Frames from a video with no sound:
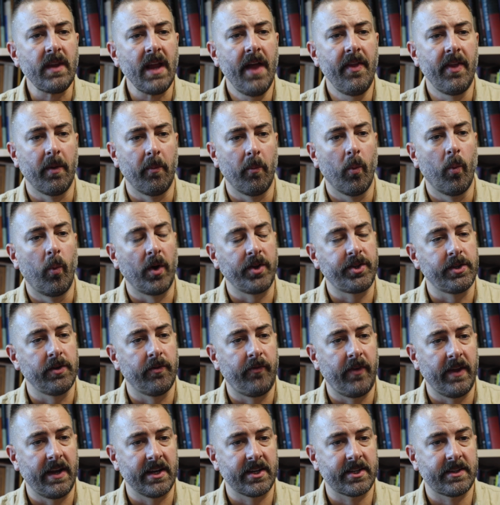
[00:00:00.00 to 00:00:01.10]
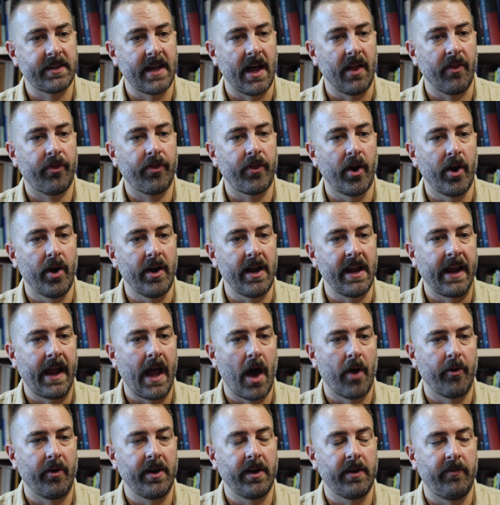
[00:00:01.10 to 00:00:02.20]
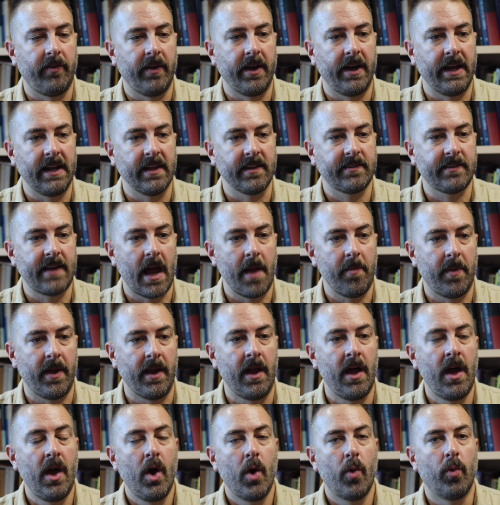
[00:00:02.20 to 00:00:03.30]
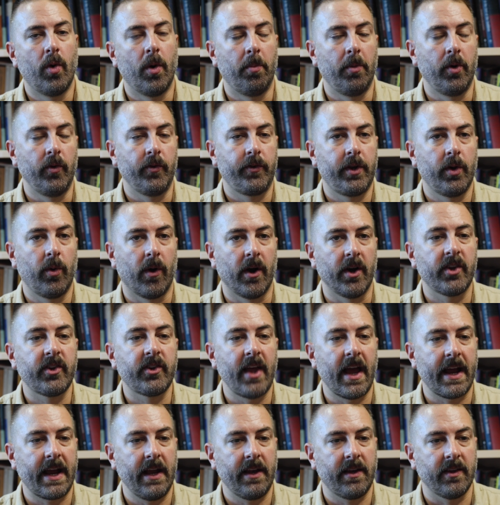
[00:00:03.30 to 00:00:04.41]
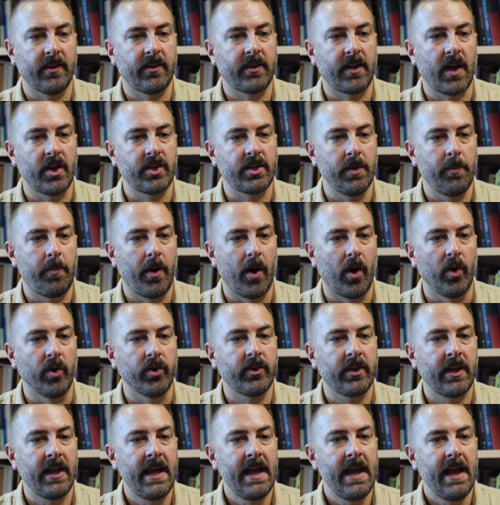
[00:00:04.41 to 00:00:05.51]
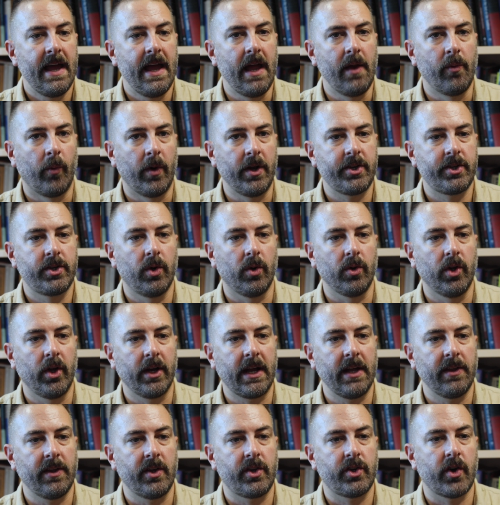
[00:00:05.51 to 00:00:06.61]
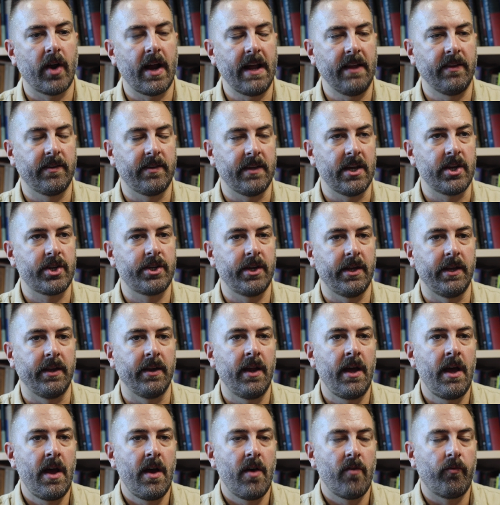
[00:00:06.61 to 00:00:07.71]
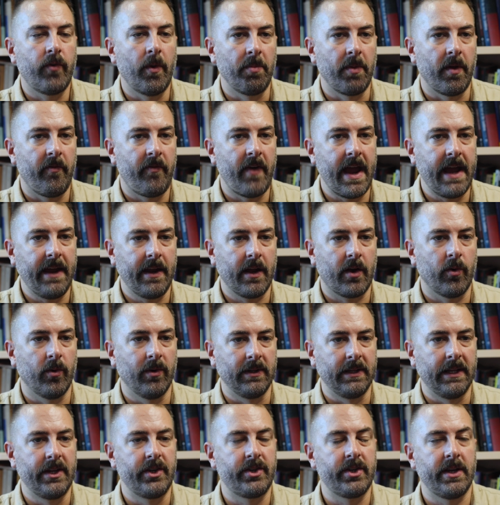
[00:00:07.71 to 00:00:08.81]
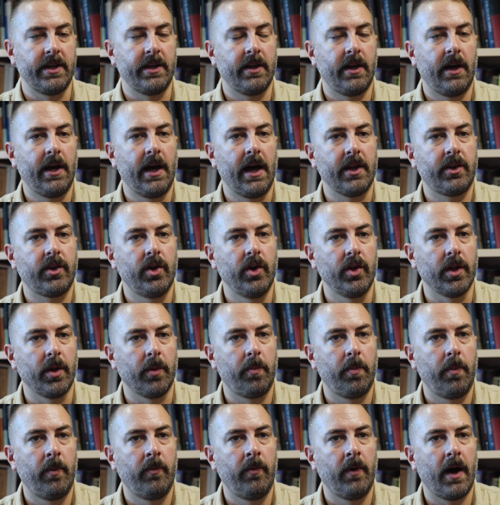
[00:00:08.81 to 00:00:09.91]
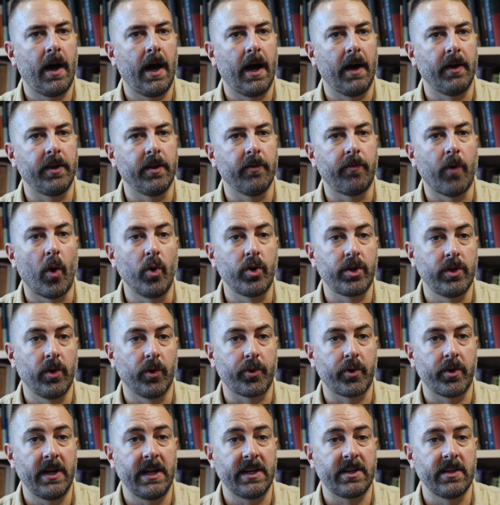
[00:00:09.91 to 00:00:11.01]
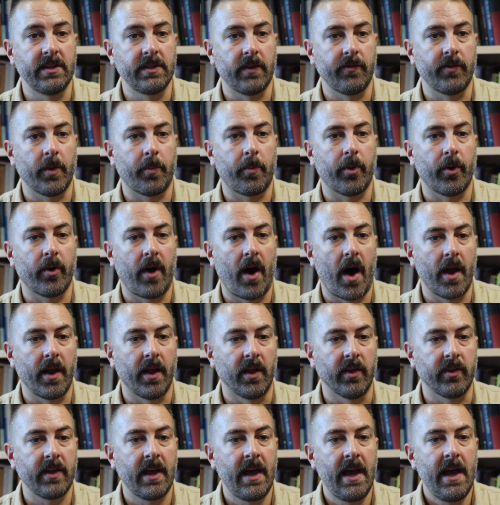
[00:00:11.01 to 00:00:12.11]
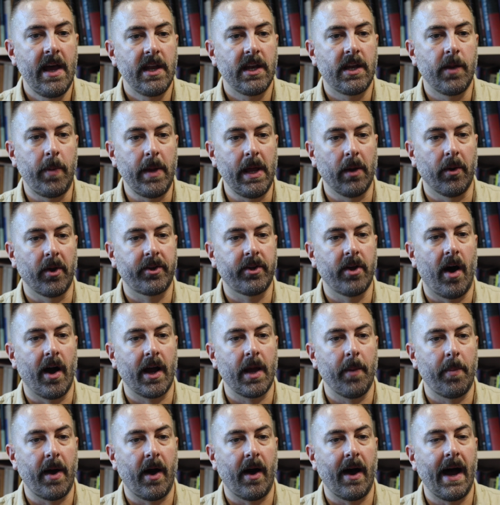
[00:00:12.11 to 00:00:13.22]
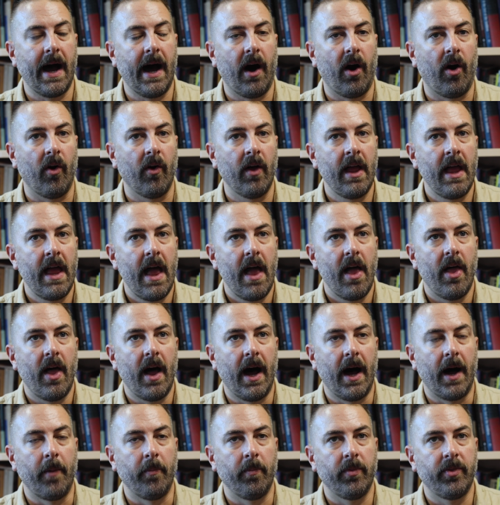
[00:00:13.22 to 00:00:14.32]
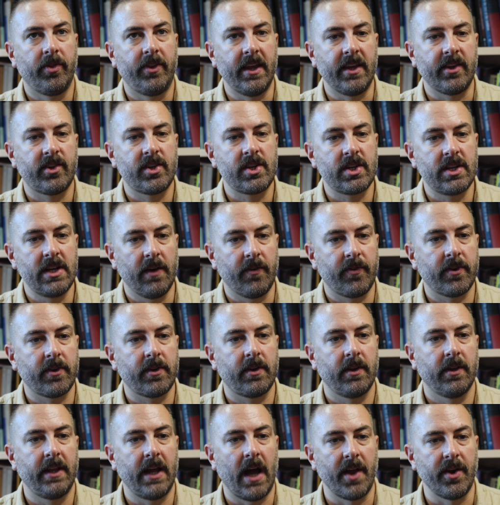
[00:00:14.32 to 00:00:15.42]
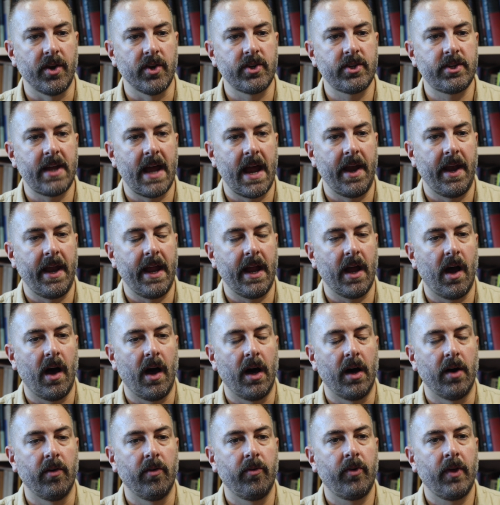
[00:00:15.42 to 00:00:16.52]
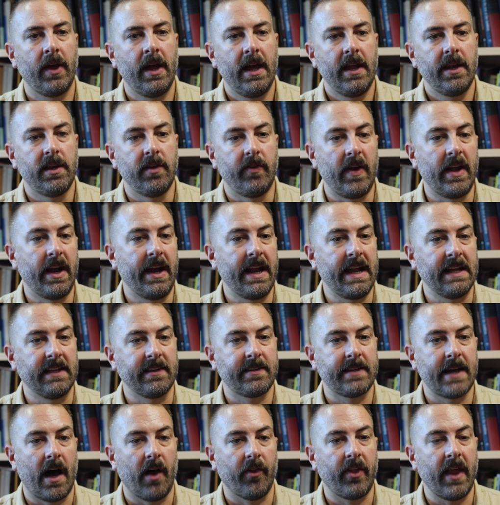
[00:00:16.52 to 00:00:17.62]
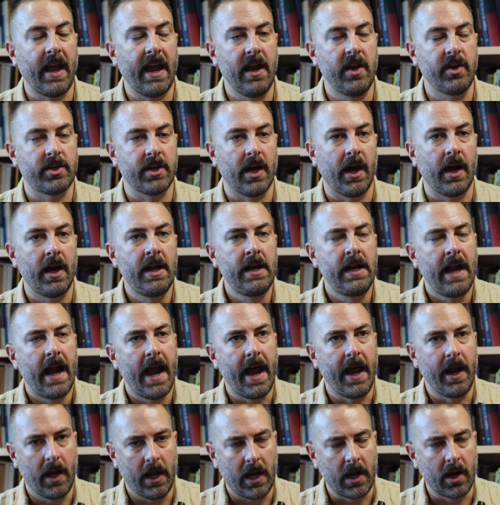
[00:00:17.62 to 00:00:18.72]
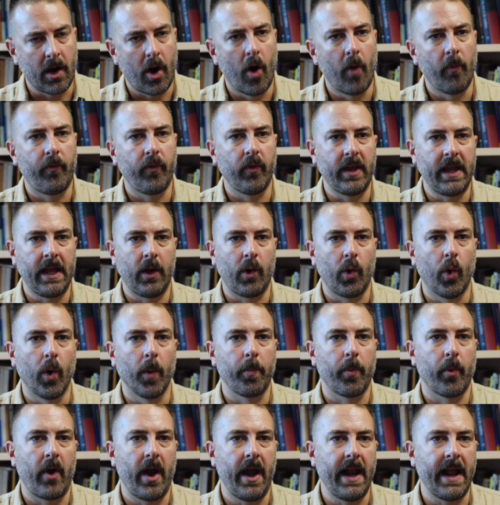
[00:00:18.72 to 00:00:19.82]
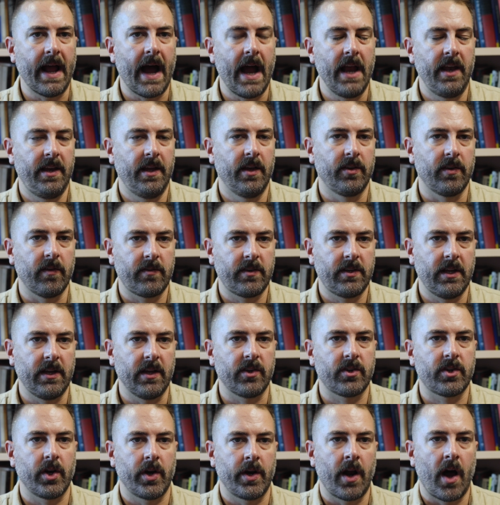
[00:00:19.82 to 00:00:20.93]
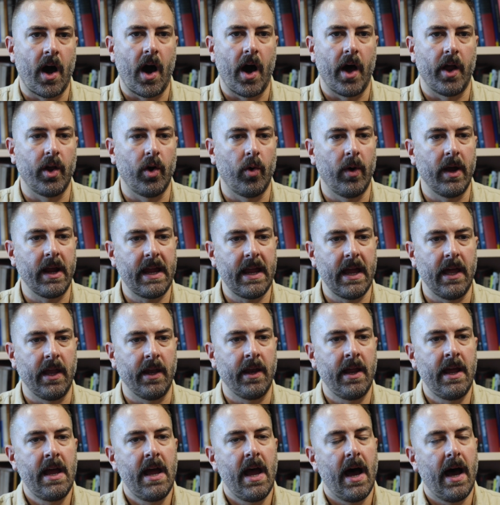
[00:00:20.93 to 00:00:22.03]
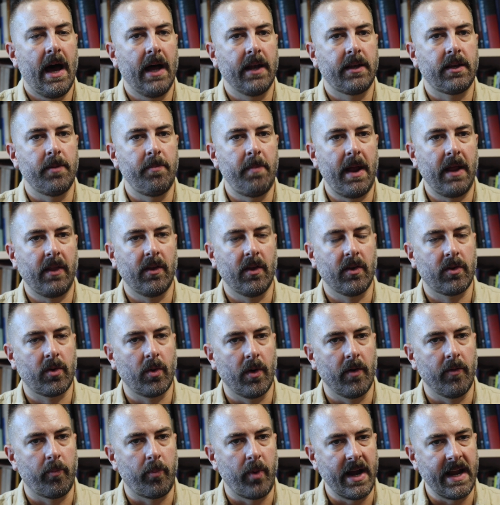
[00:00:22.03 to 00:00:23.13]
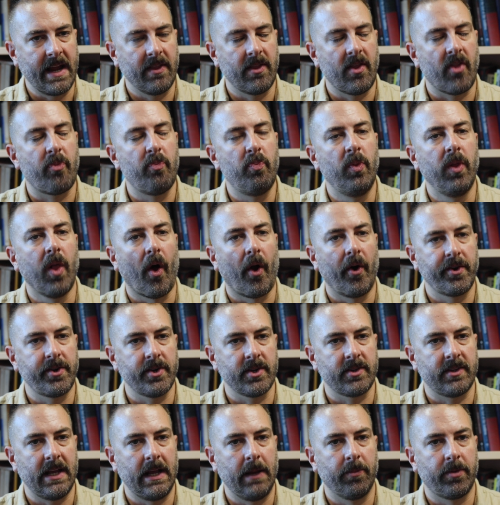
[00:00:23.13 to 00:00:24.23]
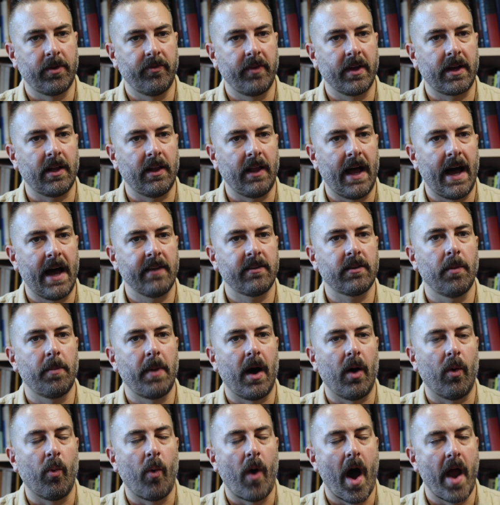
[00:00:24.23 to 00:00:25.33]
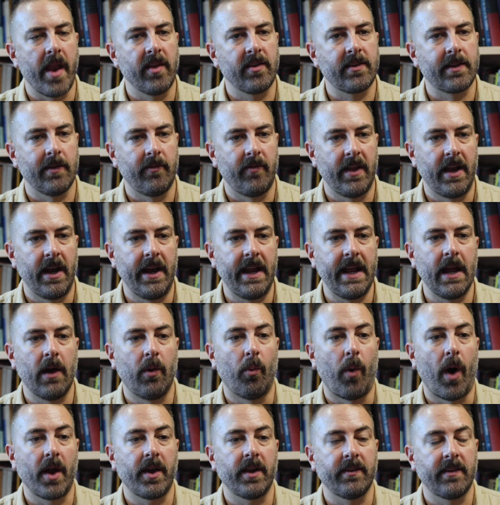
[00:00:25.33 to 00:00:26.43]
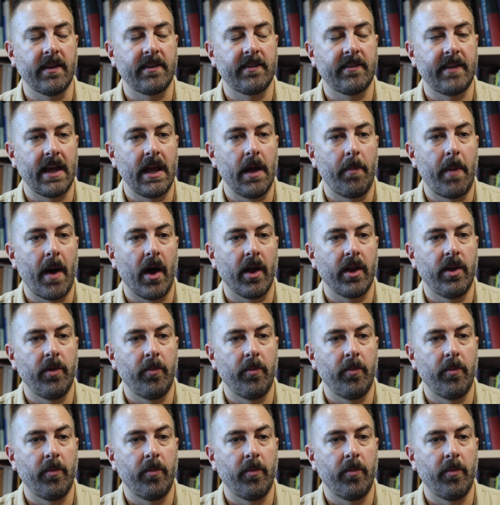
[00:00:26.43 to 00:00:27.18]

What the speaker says: And then once you finish that third Encountering Divinity assignment, we'll move to our second discussion post, in which you'll look at the transition from the Vedic religion to the devotional traditions of the Puranas, to be able to talk about how this shifts the understanding of divinity in South Asia, and hopefully incorporating ideas of Chittister and Addo again to make this sort of bring in the larger themes of the class about what is divinity and what does this say about